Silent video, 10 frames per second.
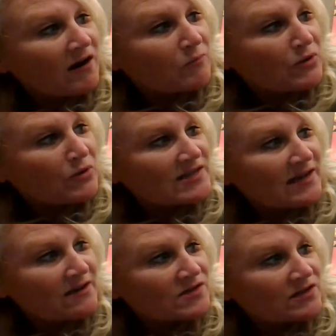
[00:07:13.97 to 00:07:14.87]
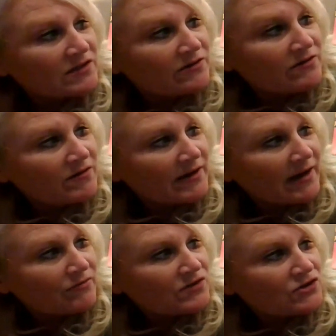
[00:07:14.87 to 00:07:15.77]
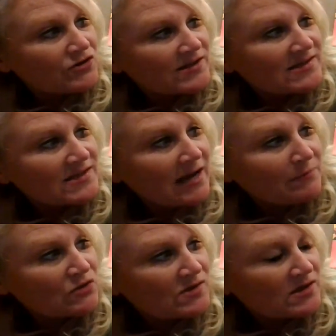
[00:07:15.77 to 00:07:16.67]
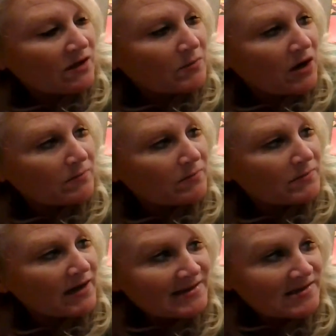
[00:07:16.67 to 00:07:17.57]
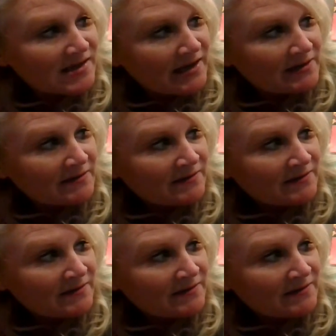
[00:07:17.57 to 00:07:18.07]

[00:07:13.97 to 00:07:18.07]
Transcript: are burned down to clear the land, the trees stop using up carbon dioxide.